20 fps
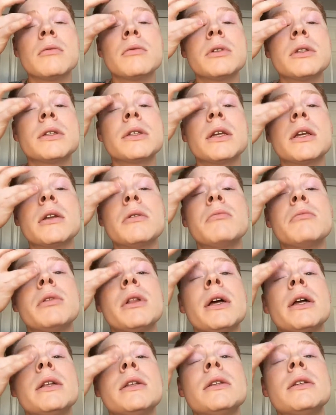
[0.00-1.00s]
I'm just gonna
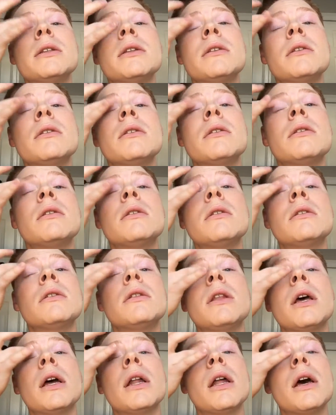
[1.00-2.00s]
blend
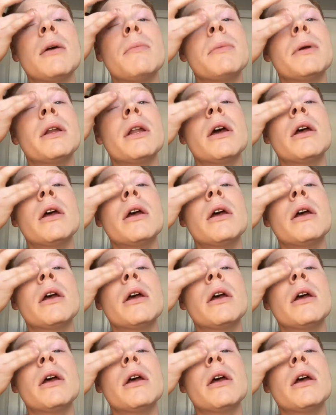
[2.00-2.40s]
that up and